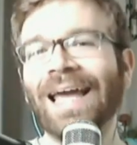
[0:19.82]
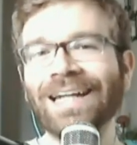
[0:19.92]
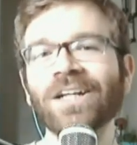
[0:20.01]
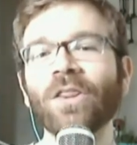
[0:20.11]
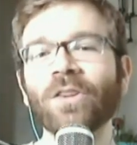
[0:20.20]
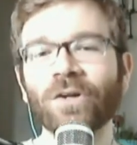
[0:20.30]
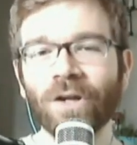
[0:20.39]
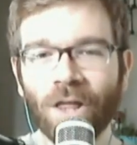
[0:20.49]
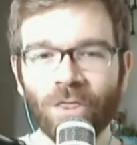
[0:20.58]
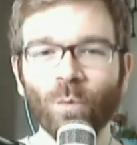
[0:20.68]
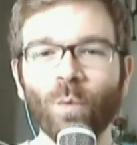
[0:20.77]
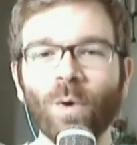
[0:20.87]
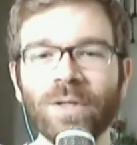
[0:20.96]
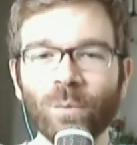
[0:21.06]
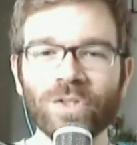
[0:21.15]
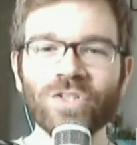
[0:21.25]
In another, the
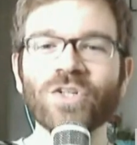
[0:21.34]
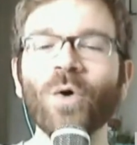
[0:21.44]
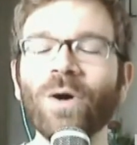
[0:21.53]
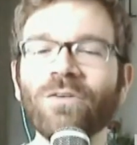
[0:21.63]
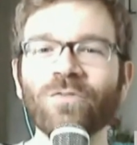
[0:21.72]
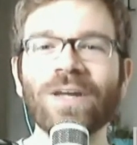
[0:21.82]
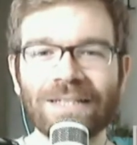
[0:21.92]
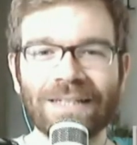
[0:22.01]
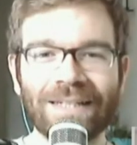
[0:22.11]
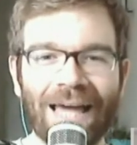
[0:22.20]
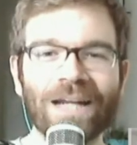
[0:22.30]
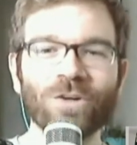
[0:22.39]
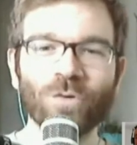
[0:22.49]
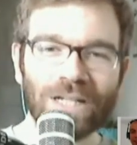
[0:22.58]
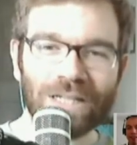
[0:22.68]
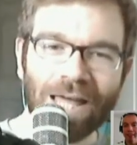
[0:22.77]
woman was so offended at a
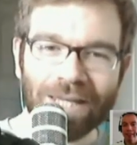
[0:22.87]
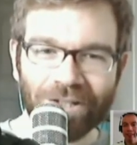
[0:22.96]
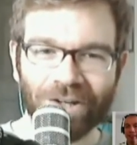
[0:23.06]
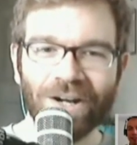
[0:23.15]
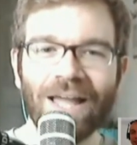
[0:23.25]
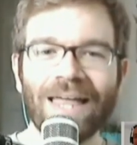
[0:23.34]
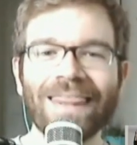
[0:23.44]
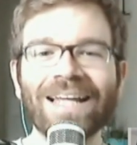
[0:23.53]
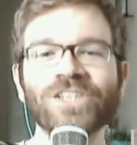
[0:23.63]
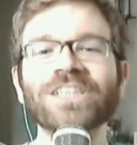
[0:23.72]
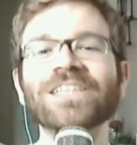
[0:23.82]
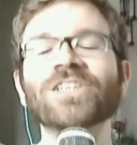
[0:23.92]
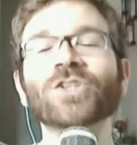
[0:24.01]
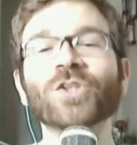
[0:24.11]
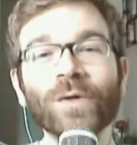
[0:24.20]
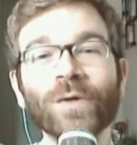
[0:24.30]
recliner that she
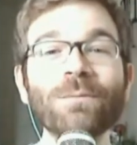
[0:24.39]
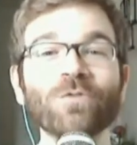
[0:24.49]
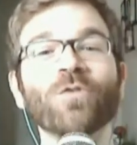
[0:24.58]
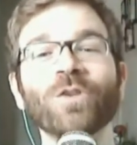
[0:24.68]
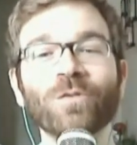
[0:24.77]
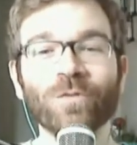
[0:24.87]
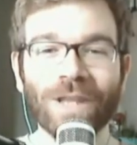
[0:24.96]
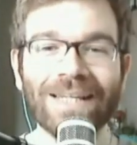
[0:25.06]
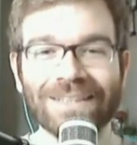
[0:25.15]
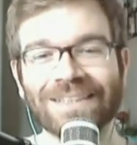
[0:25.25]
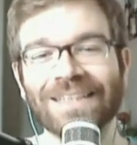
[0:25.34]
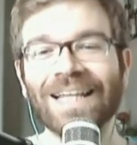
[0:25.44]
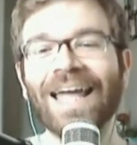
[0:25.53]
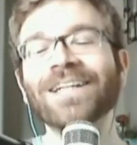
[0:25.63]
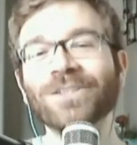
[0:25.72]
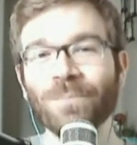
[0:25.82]
screamed for the flight to
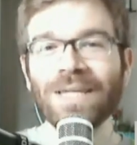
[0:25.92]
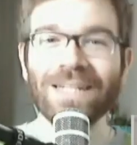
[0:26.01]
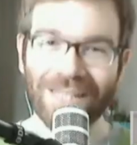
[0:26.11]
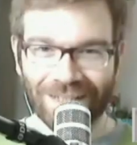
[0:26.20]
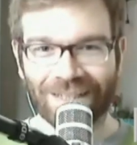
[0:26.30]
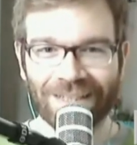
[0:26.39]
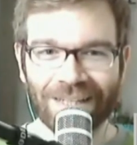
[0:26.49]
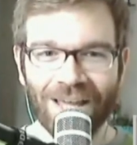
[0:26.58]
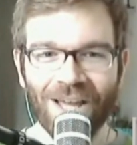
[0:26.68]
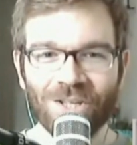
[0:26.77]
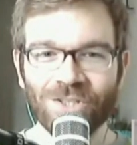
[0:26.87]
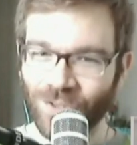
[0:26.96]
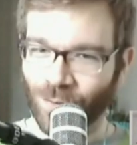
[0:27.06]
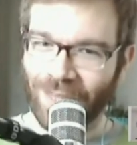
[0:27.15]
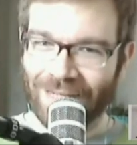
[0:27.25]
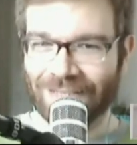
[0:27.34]
land immediately,
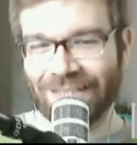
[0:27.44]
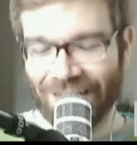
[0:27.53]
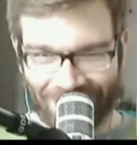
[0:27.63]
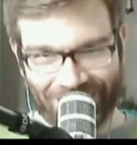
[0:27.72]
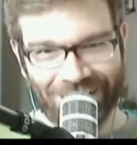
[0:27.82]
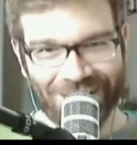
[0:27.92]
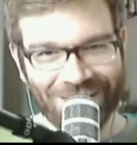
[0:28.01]
so they did